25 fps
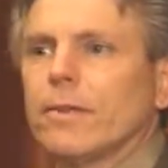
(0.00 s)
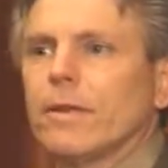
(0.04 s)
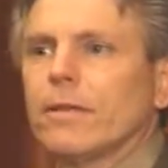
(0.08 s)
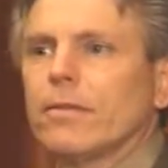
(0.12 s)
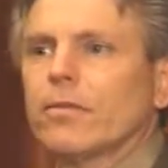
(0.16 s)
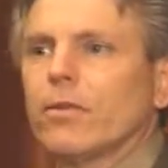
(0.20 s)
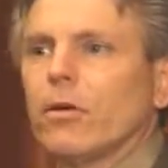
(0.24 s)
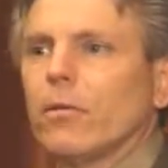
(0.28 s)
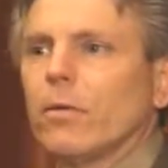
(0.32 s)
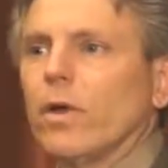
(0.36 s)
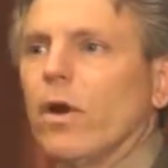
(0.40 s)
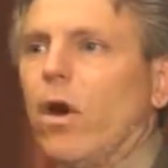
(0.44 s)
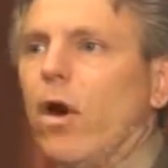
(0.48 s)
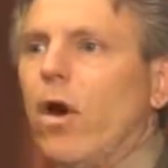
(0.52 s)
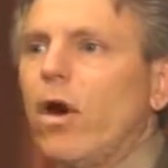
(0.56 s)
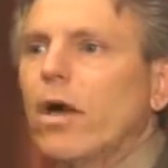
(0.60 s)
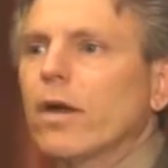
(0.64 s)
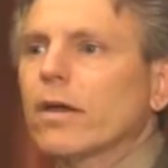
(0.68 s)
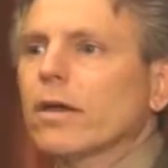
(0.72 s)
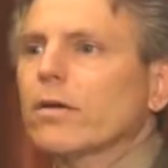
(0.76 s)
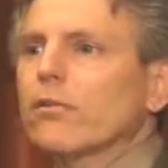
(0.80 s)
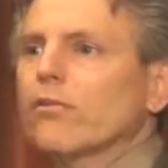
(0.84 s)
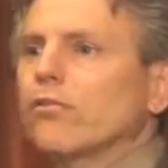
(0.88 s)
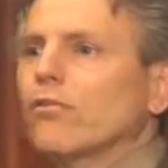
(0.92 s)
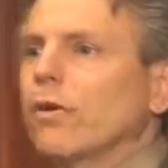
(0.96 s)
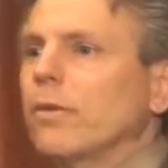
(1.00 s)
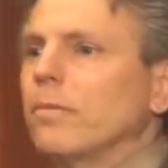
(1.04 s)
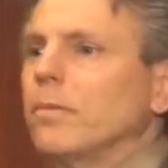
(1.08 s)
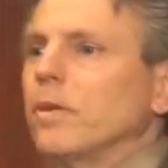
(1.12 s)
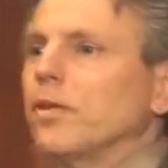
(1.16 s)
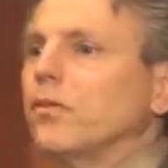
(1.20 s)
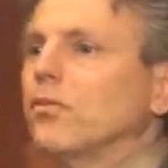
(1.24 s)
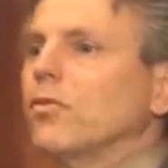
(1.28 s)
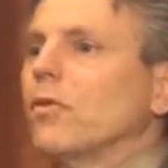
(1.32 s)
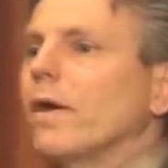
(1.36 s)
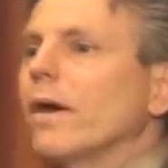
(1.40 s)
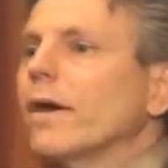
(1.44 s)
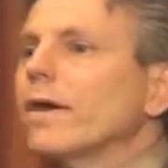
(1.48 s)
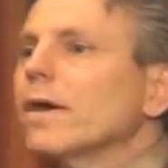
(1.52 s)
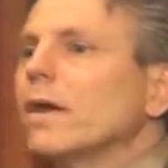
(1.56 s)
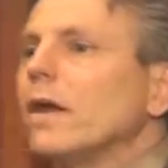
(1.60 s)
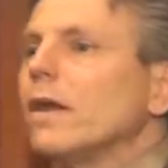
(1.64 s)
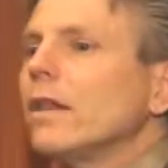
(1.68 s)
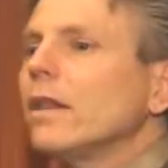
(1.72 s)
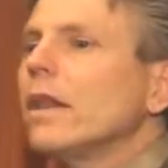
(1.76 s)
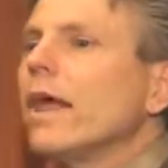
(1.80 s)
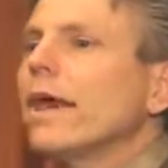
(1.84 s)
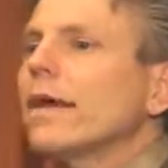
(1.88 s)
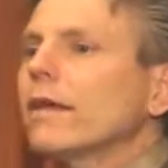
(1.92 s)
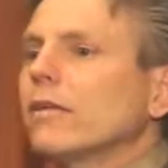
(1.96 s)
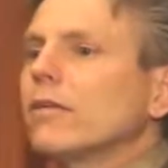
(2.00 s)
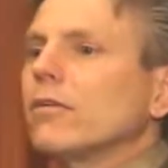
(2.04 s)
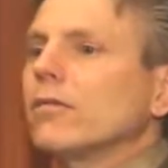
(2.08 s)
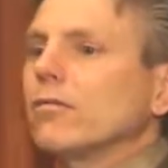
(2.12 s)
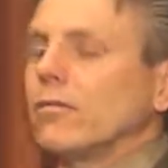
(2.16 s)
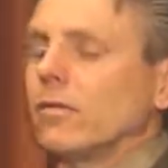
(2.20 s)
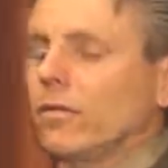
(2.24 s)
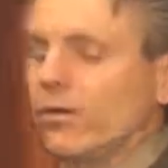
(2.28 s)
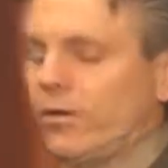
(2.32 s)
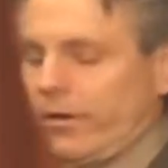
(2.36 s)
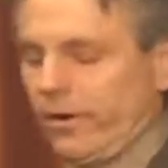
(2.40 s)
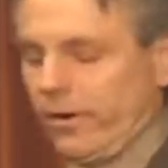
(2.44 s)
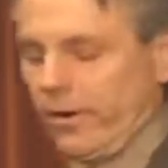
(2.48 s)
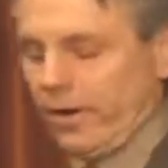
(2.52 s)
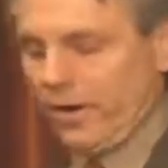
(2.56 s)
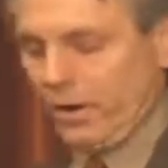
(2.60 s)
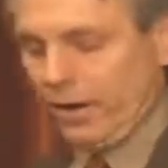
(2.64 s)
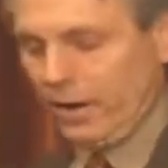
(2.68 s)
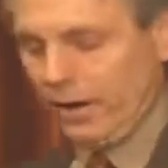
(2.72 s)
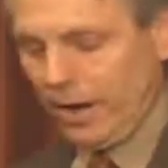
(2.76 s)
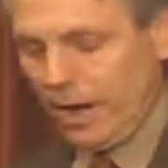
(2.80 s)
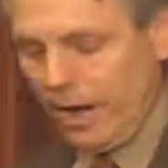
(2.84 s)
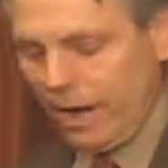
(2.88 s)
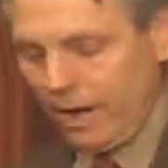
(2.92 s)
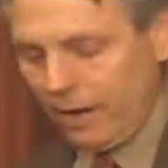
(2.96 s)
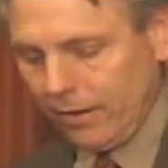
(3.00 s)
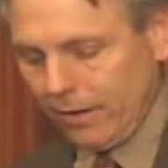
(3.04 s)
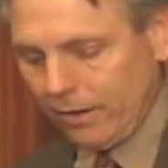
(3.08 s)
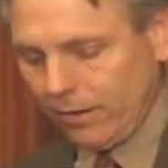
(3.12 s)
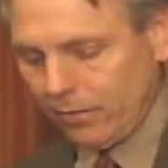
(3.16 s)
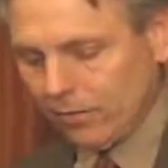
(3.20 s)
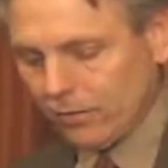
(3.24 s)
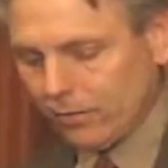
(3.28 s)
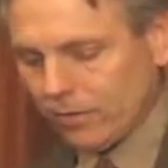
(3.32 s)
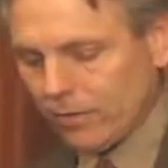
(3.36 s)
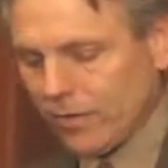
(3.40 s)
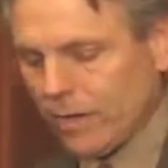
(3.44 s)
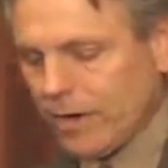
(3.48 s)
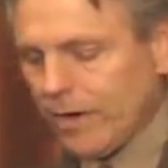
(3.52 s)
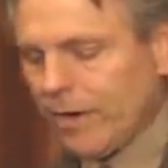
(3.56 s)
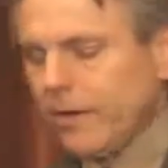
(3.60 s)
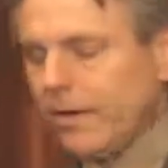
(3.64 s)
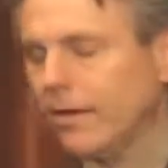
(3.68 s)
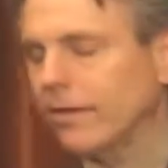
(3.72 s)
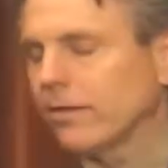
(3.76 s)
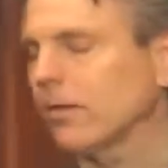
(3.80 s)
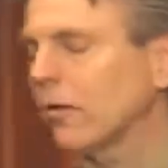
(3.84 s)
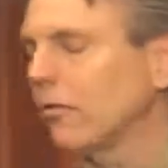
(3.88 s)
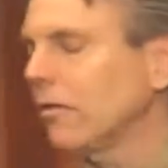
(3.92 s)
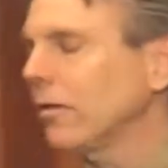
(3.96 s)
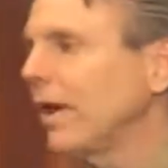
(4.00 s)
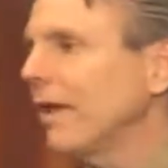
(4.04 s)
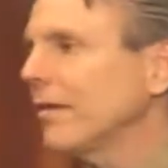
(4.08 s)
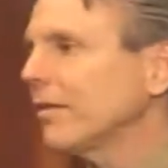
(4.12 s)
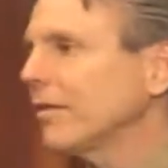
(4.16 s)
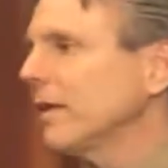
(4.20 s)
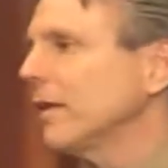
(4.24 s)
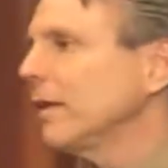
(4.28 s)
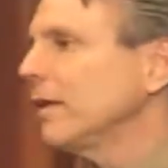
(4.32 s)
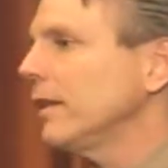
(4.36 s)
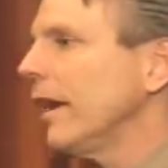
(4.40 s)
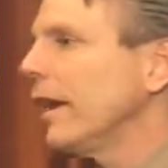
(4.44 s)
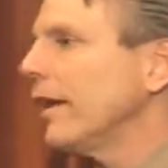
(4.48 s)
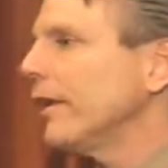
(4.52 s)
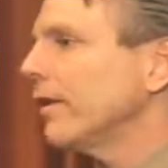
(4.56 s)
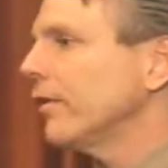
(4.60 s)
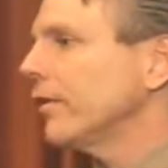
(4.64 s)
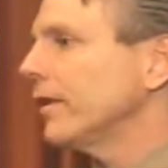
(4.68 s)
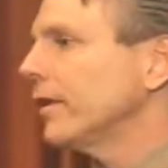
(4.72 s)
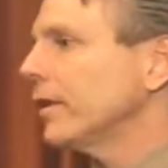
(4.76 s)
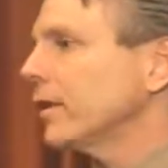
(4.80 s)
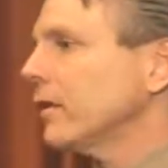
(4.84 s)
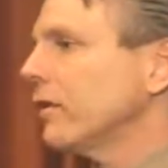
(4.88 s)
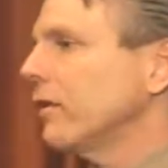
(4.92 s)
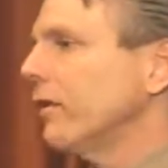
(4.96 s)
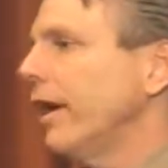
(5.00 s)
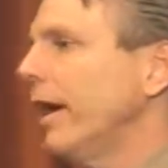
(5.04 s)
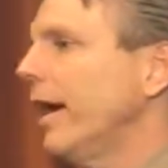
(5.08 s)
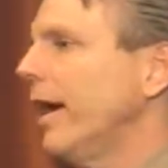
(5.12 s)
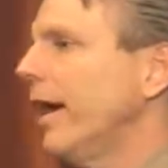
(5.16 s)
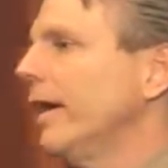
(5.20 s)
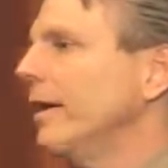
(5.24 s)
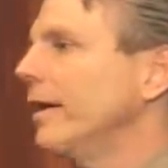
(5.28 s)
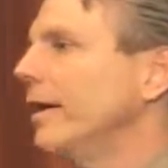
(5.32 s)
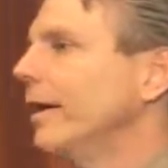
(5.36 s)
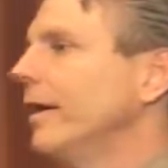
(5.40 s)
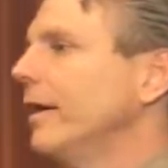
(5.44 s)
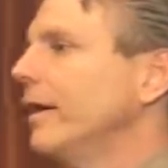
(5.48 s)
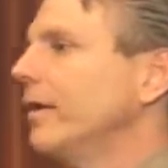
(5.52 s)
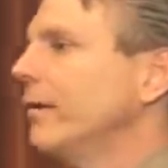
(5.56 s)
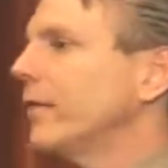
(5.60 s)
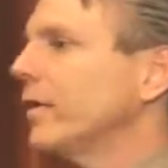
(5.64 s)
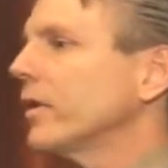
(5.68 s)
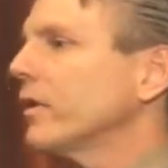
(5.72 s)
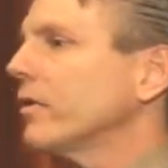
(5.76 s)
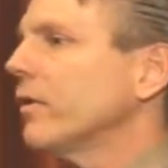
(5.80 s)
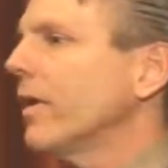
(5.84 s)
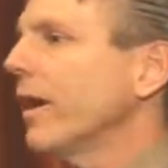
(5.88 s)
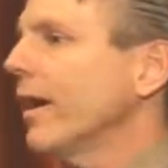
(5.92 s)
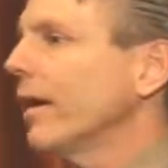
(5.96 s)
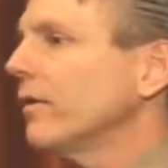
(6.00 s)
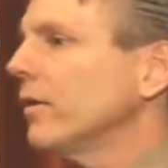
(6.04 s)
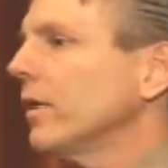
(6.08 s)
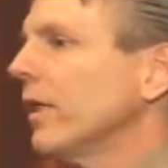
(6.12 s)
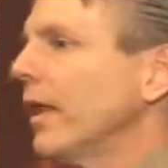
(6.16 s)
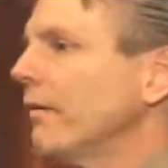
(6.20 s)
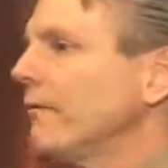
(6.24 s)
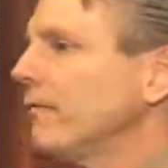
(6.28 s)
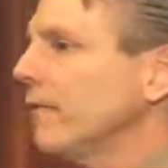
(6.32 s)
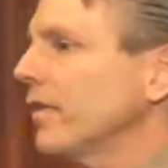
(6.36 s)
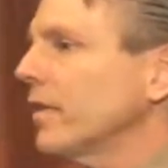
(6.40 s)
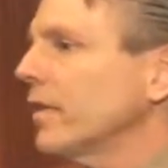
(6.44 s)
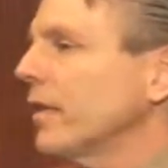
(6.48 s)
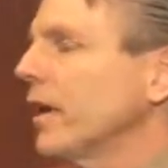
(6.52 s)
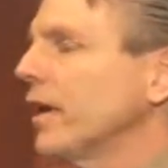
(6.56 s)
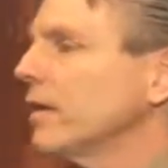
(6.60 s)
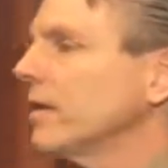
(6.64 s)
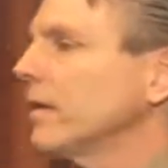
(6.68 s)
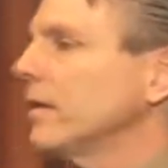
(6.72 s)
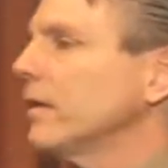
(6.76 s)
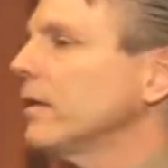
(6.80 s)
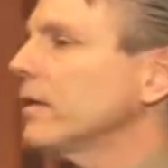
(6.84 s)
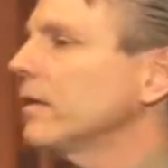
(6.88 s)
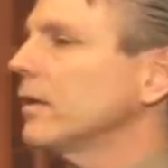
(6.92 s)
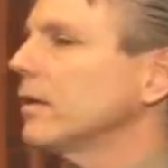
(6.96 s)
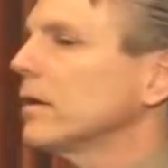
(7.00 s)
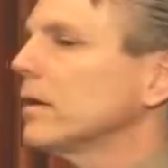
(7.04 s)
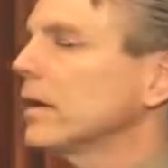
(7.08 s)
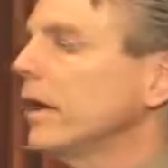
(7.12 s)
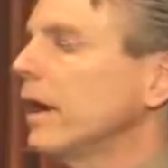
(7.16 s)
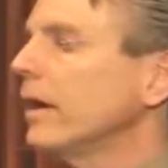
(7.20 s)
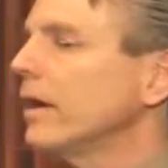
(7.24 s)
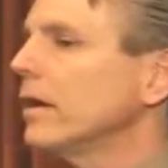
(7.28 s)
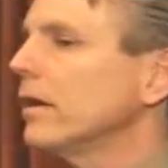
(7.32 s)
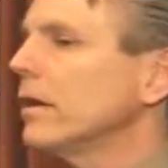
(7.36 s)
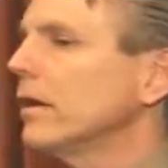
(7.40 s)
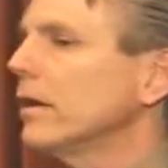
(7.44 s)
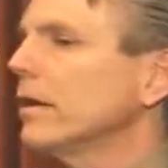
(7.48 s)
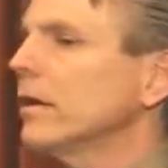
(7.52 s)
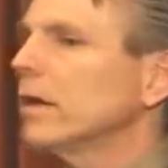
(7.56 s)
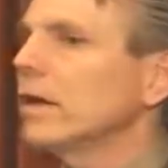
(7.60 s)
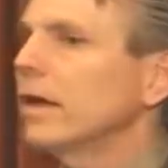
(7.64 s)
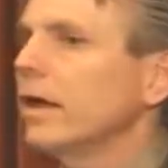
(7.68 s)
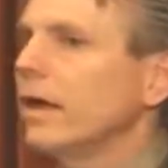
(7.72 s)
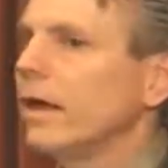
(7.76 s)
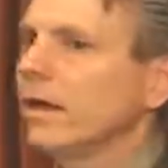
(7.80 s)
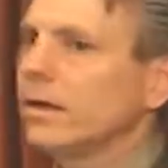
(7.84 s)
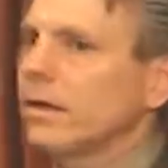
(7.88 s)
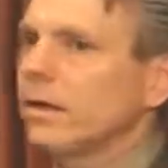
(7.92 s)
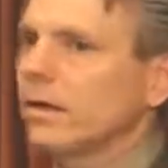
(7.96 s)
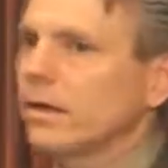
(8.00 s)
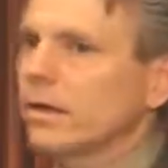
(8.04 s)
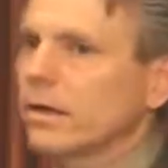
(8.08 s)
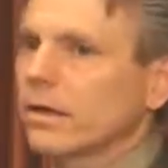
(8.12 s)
And so we all contribute to our collective learning and knowledge. And so I'll see later in the Qur'an, when the Qur'an will emphasize this again and again and